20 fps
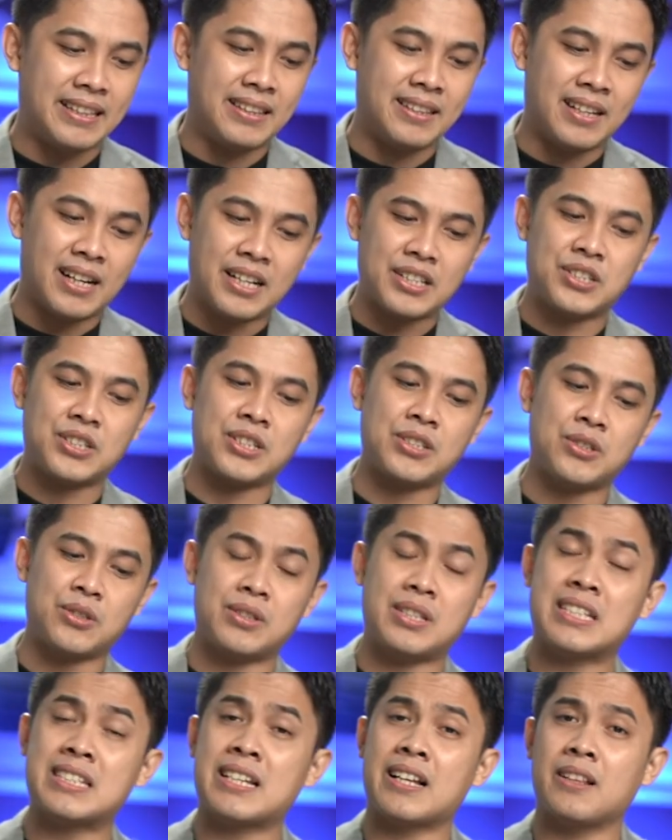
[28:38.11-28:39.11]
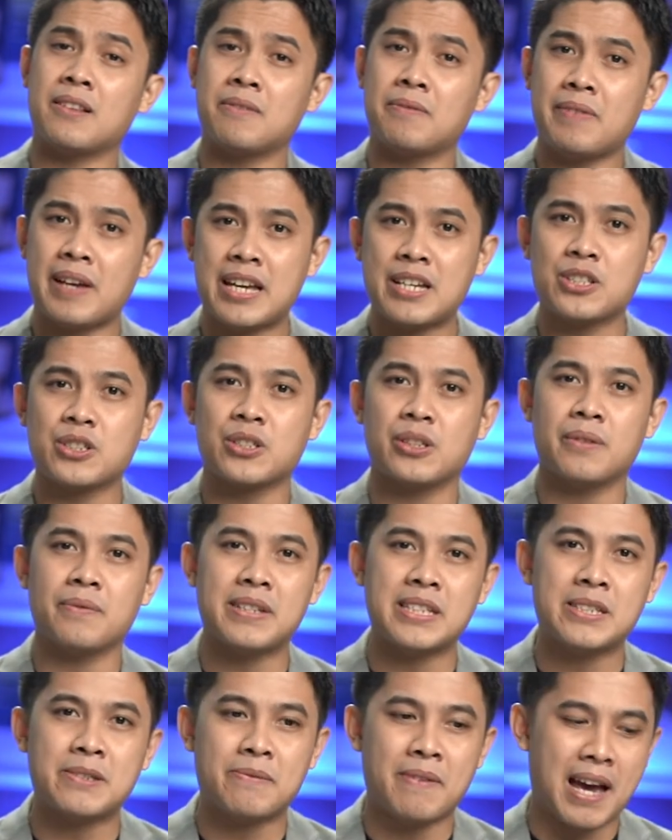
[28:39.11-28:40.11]
not just to the salvation of
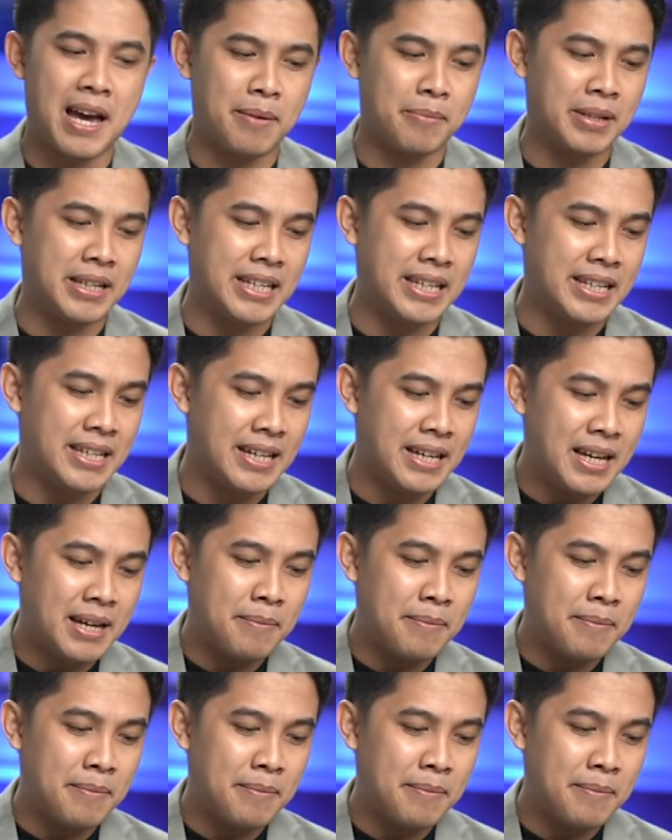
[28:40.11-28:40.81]
his family,